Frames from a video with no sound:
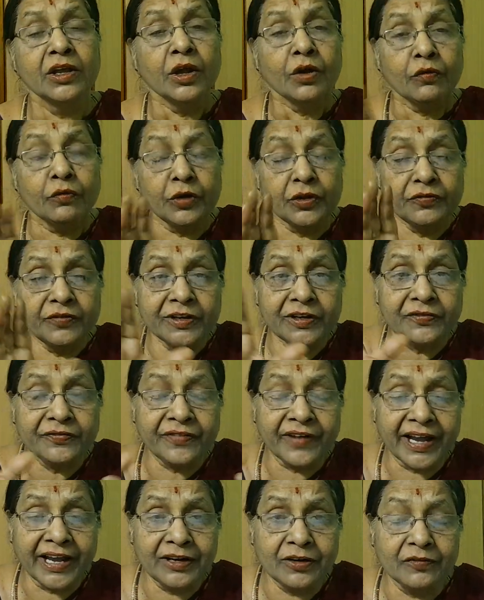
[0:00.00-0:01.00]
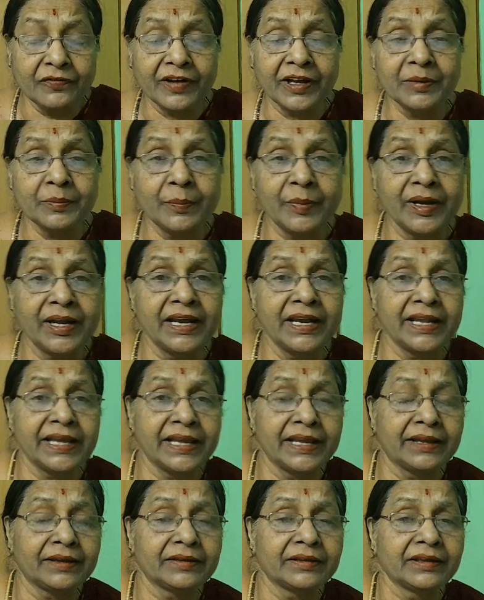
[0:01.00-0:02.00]
we will find one
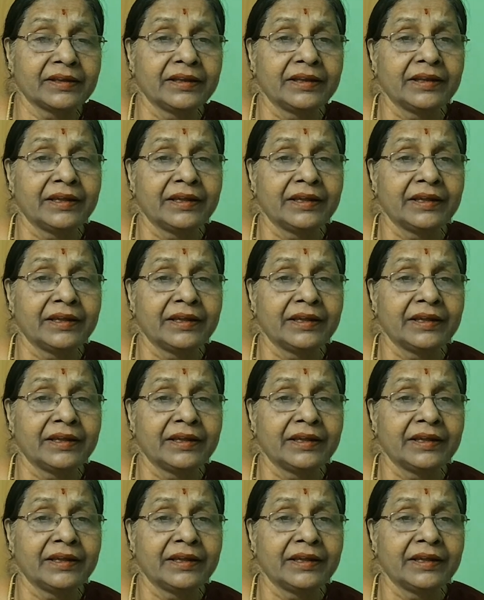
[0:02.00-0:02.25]
building.